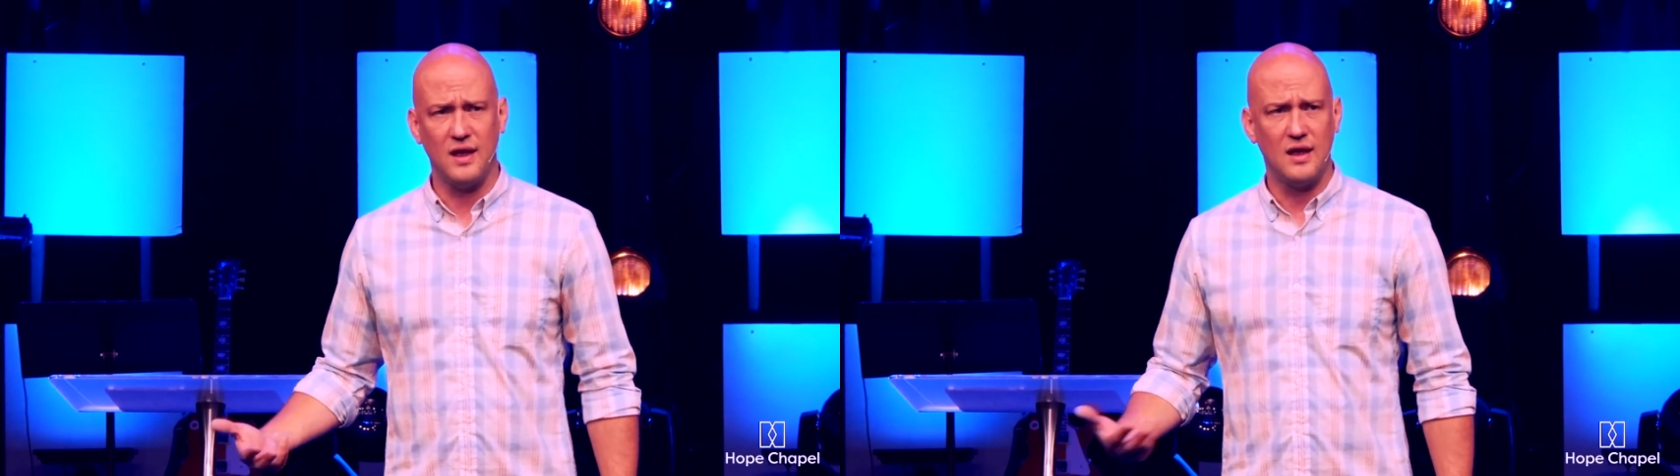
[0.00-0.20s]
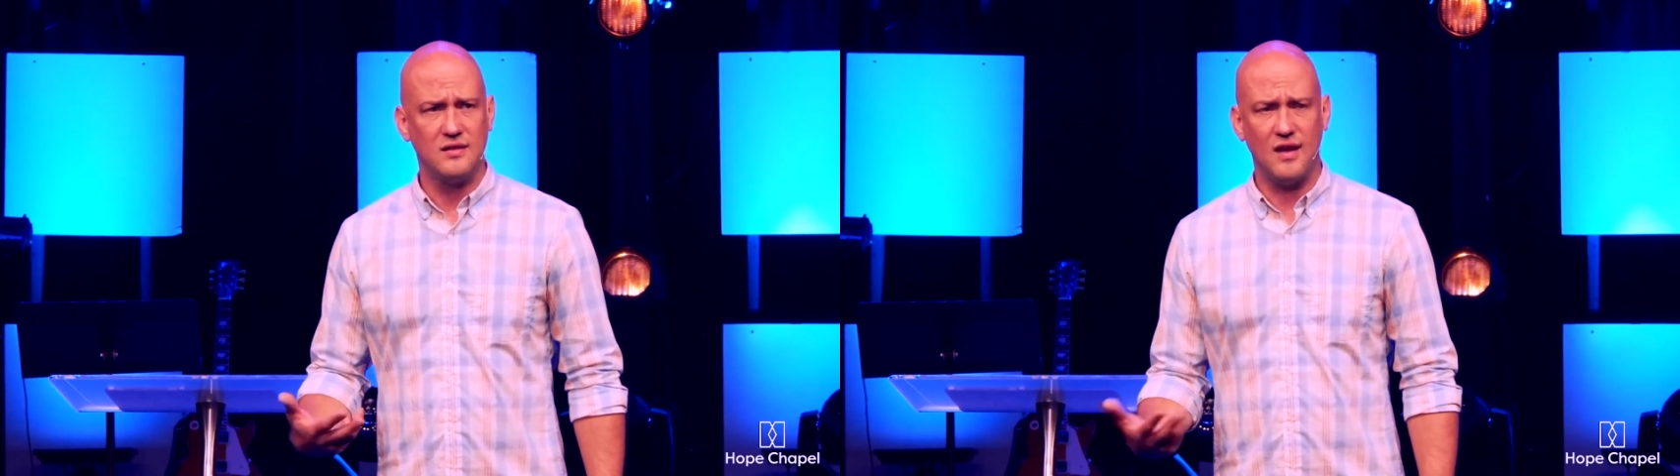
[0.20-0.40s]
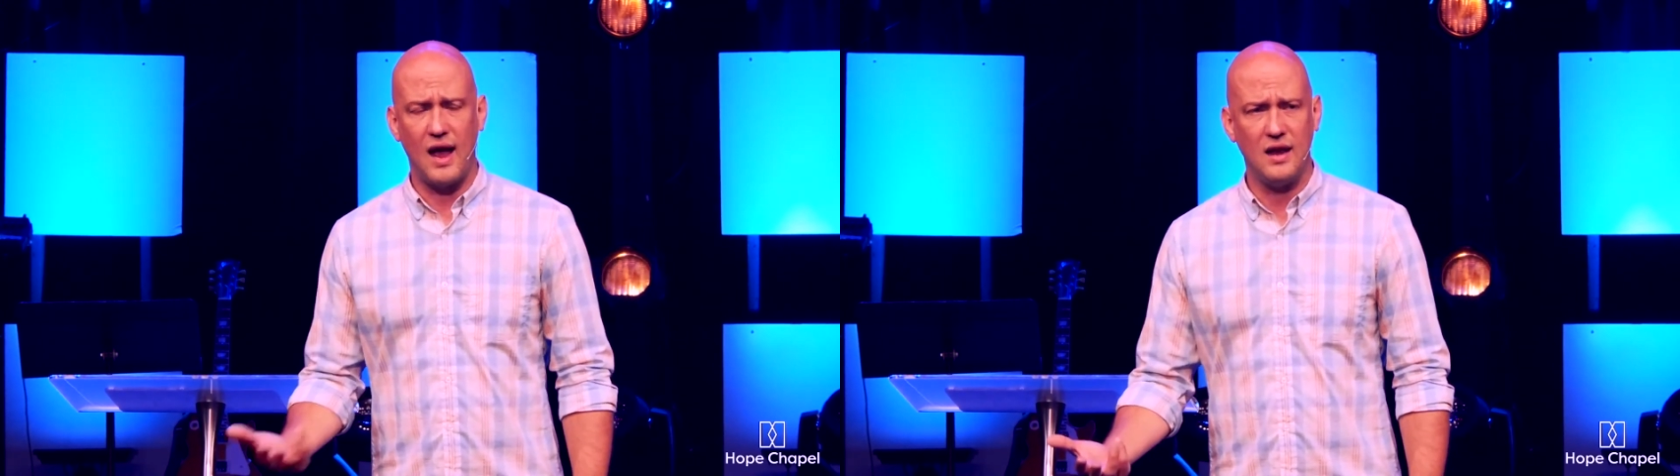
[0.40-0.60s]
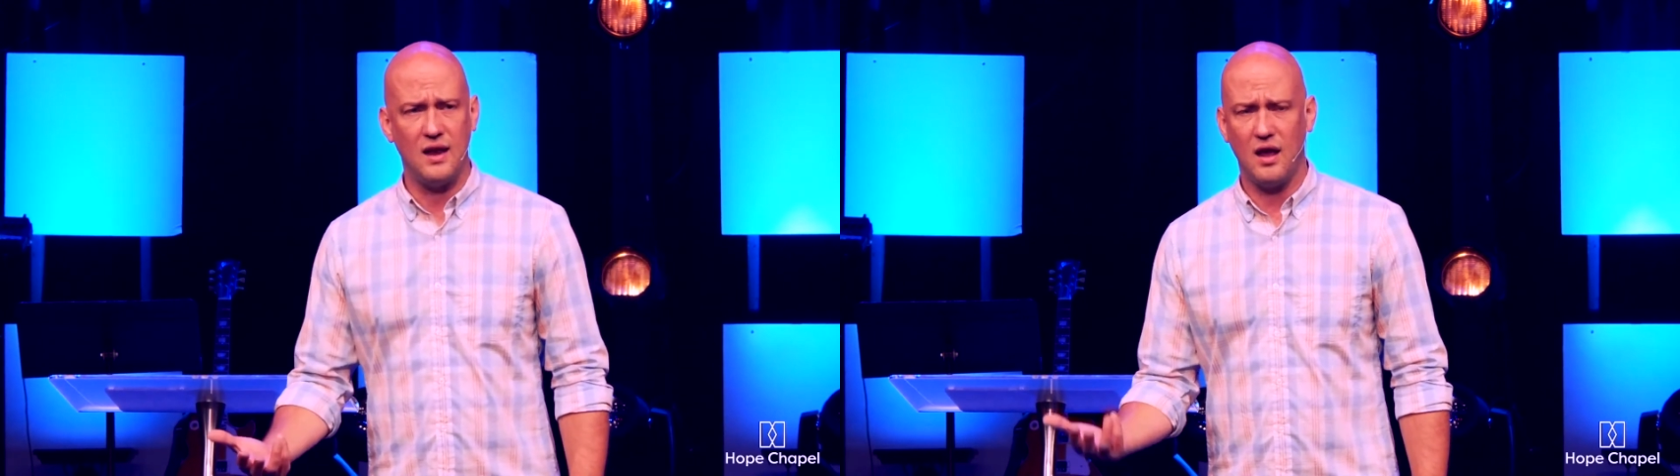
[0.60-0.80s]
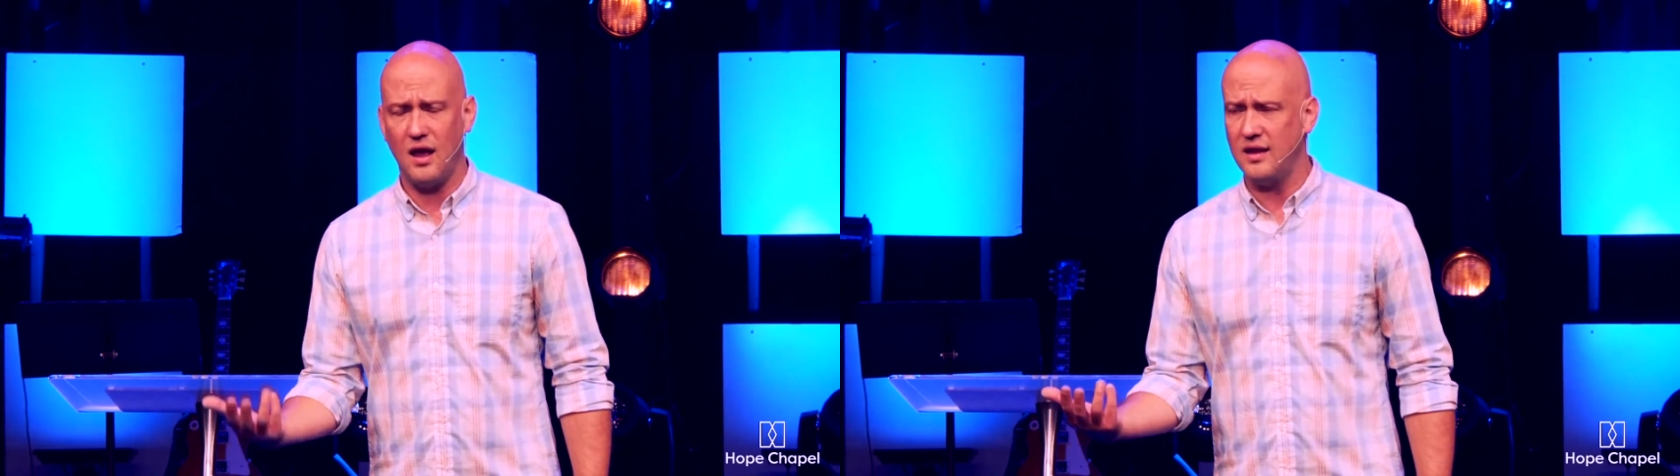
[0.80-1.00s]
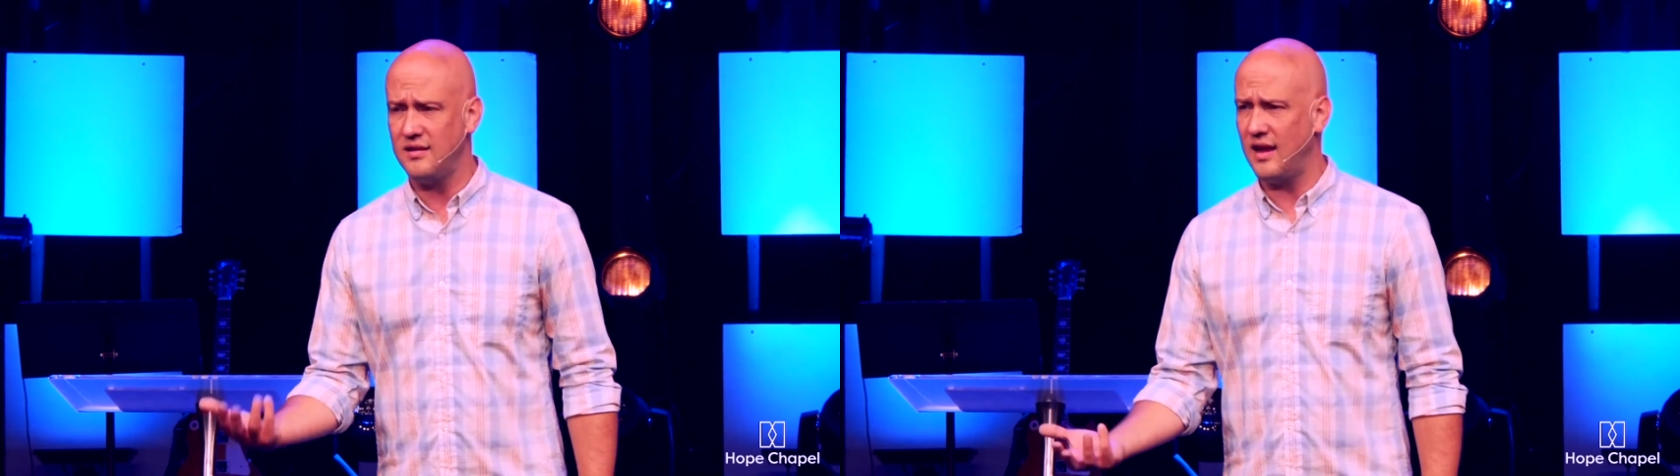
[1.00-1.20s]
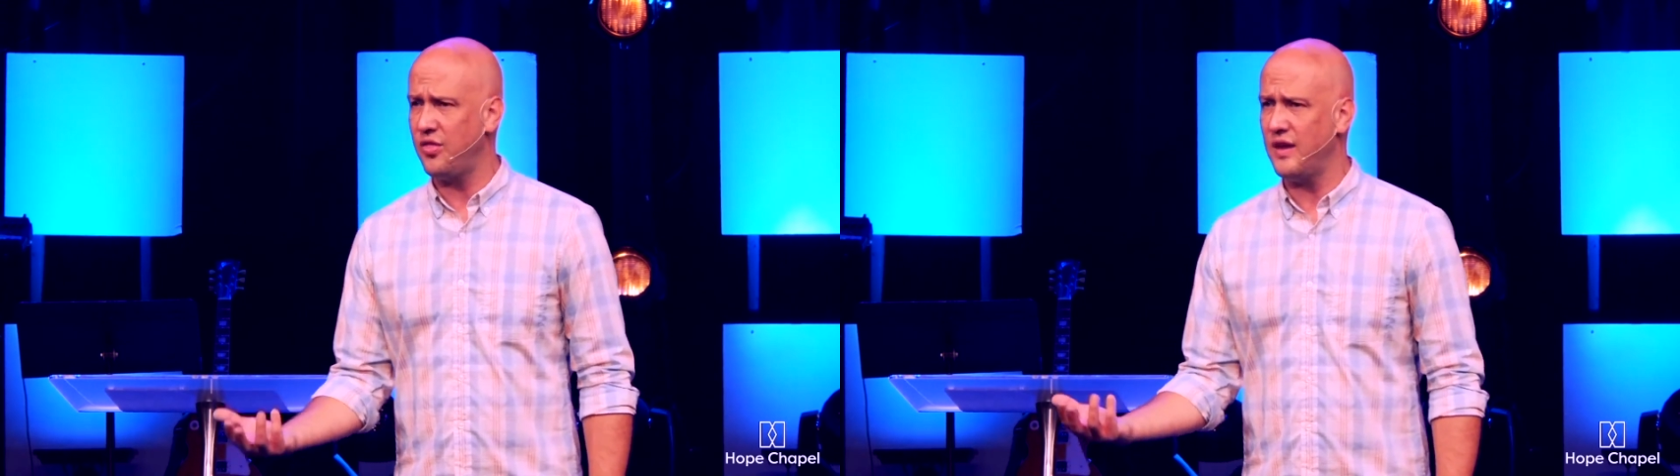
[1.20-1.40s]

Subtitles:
died a death that